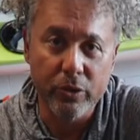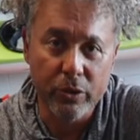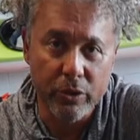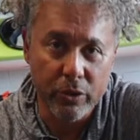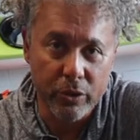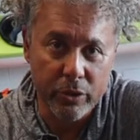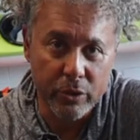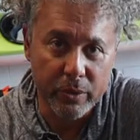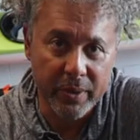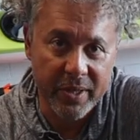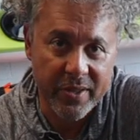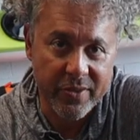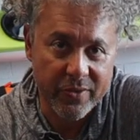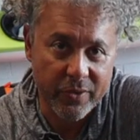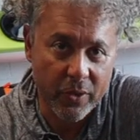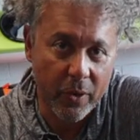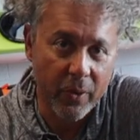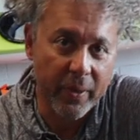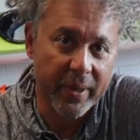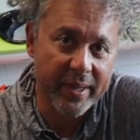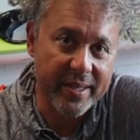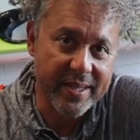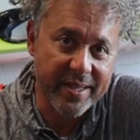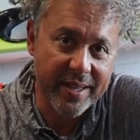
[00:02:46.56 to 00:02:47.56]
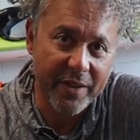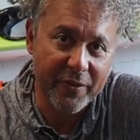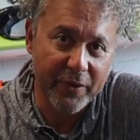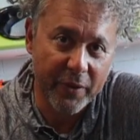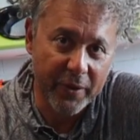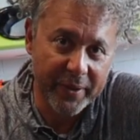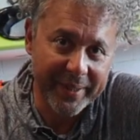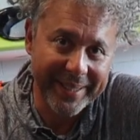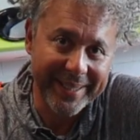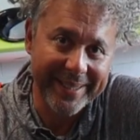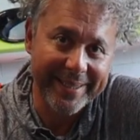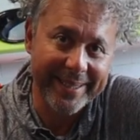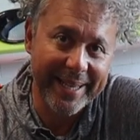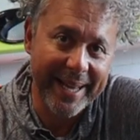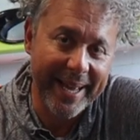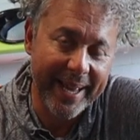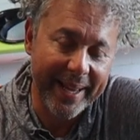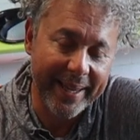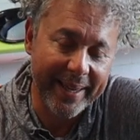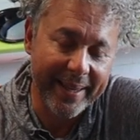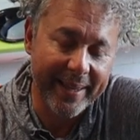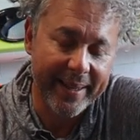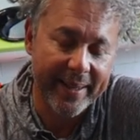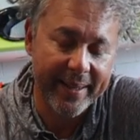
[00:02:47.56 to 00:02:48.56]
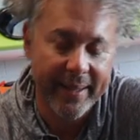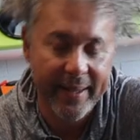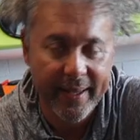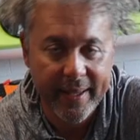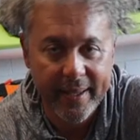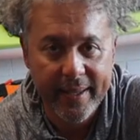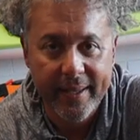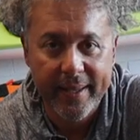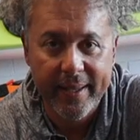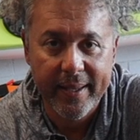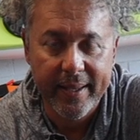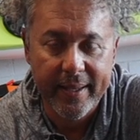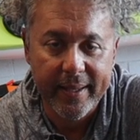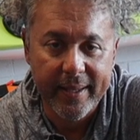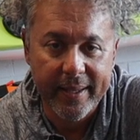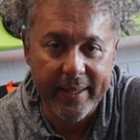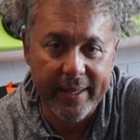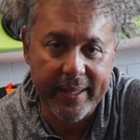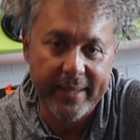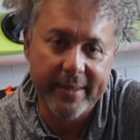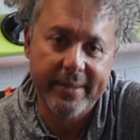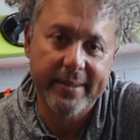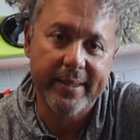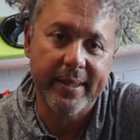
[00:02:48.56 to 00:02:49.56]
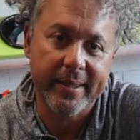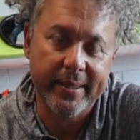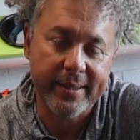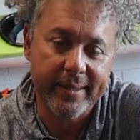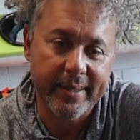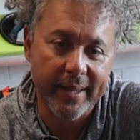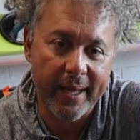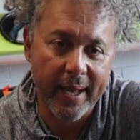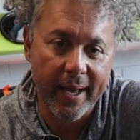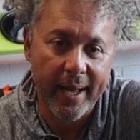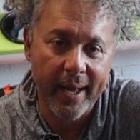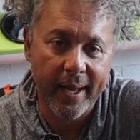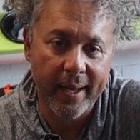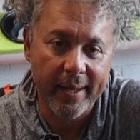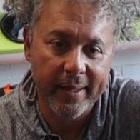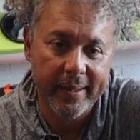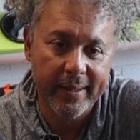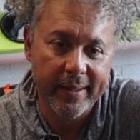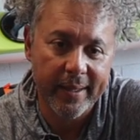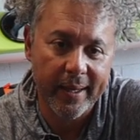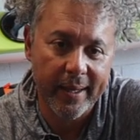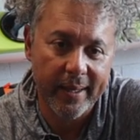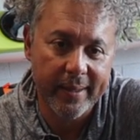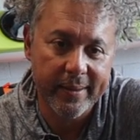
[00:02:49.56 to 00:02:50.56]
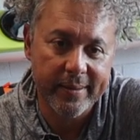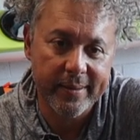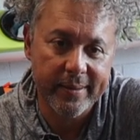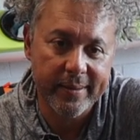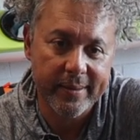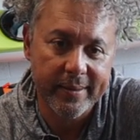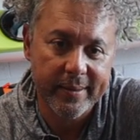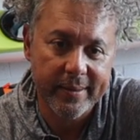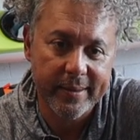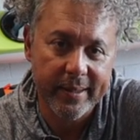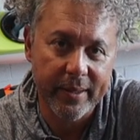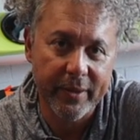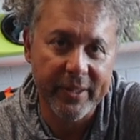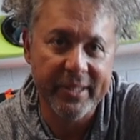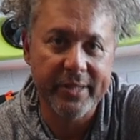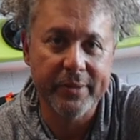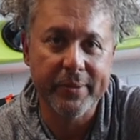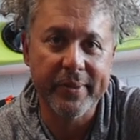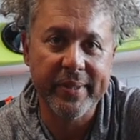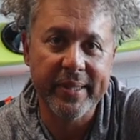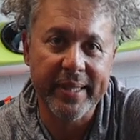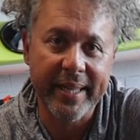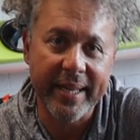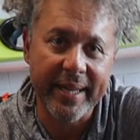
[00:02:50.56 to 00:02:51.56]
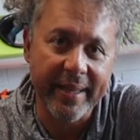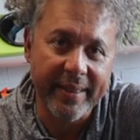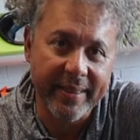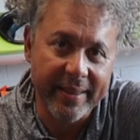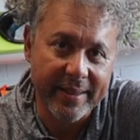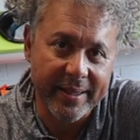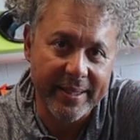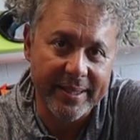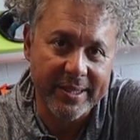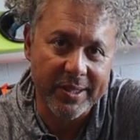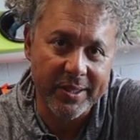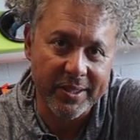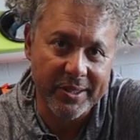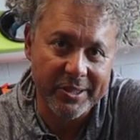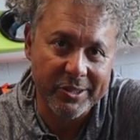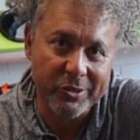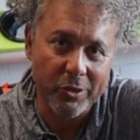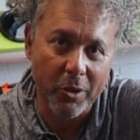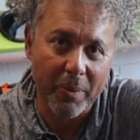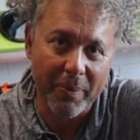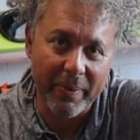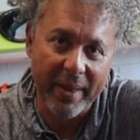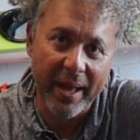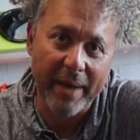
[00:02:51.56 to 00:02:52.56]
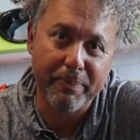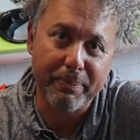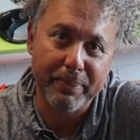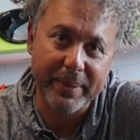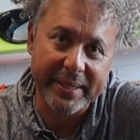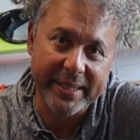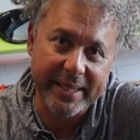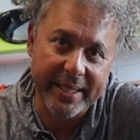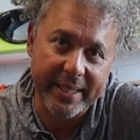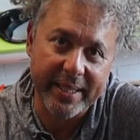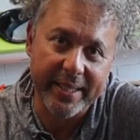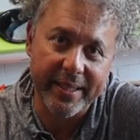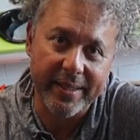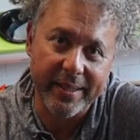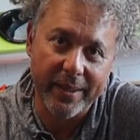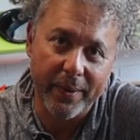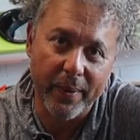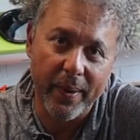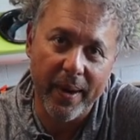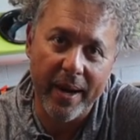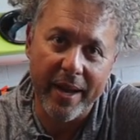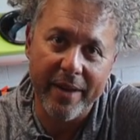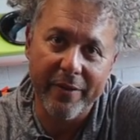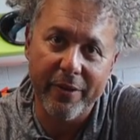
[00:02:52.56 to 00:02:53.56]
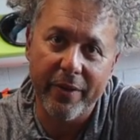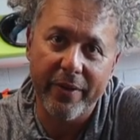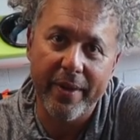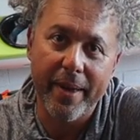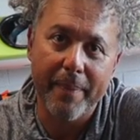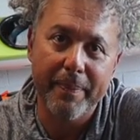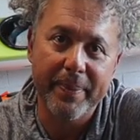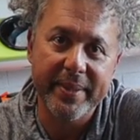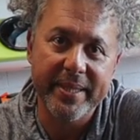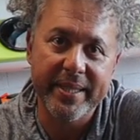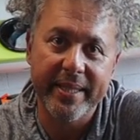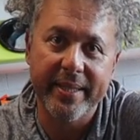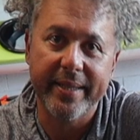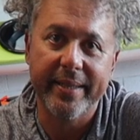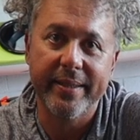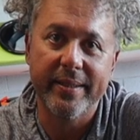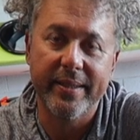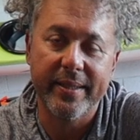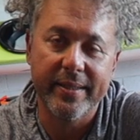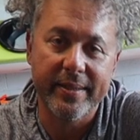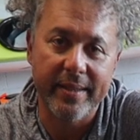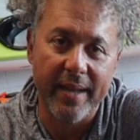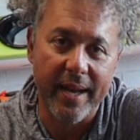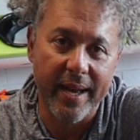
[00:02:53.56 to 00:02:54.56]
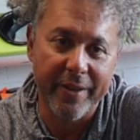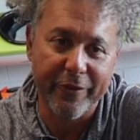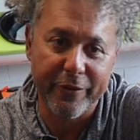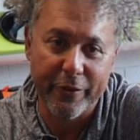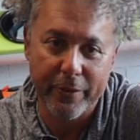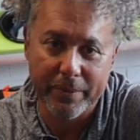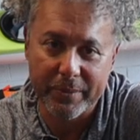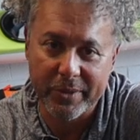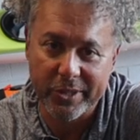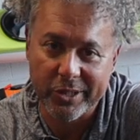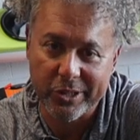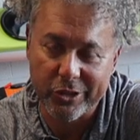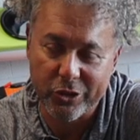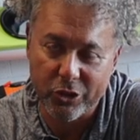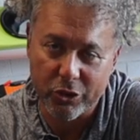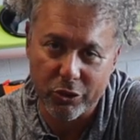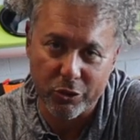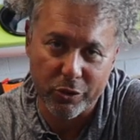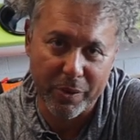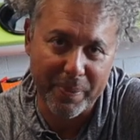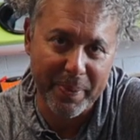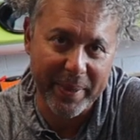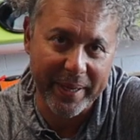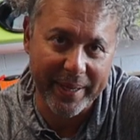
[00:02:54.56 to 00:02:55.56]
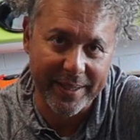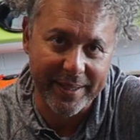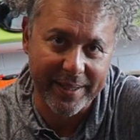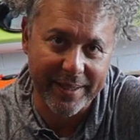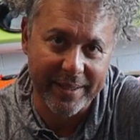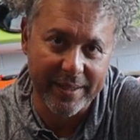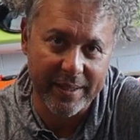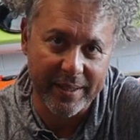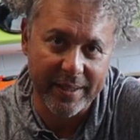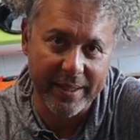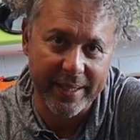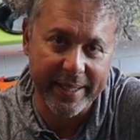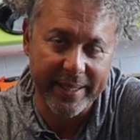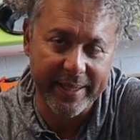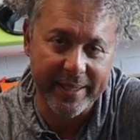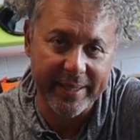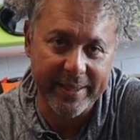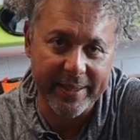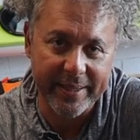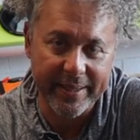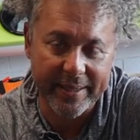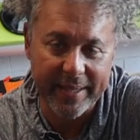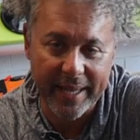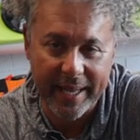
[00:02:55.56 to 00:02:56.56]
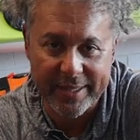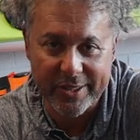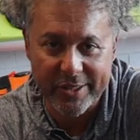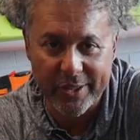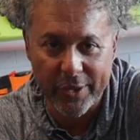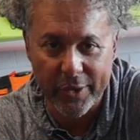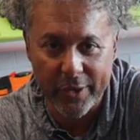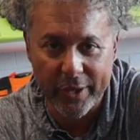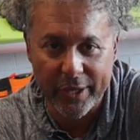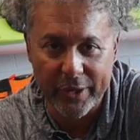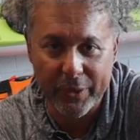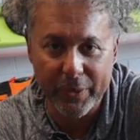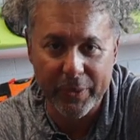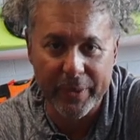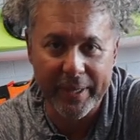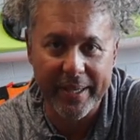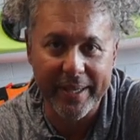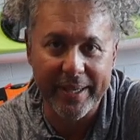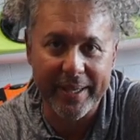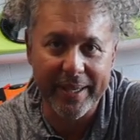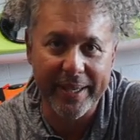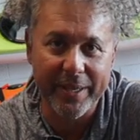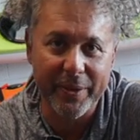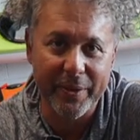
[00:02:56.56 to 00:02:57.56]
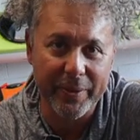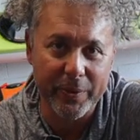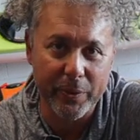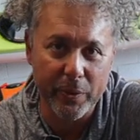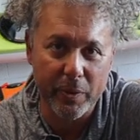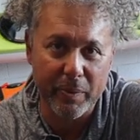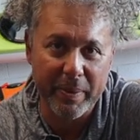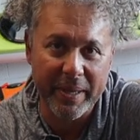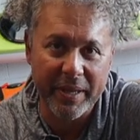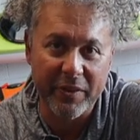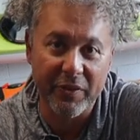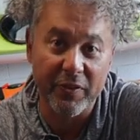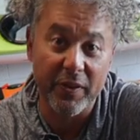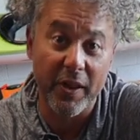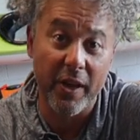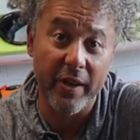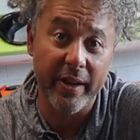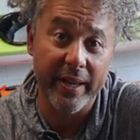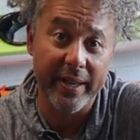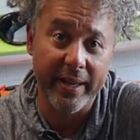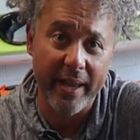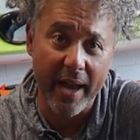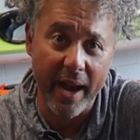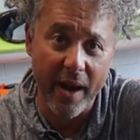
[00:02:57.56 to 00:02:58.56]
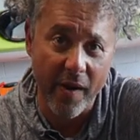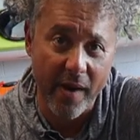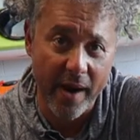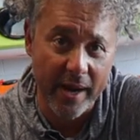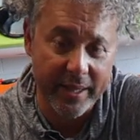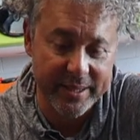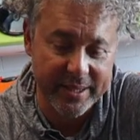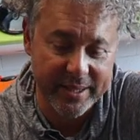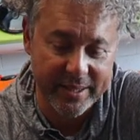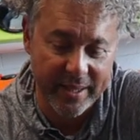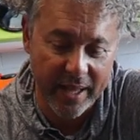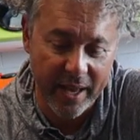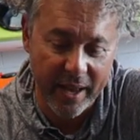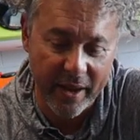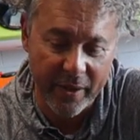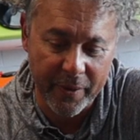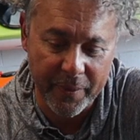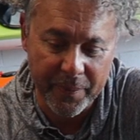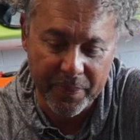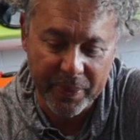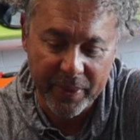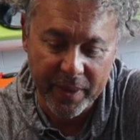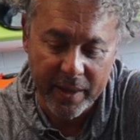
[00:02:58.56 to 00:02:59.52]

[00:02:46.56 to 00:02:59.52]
rule with storing stuff on your deck is that there isn't really anything that's going to stop that particular wave on that particular day from stripping it clean and turning all your gear into a big floating garage sale.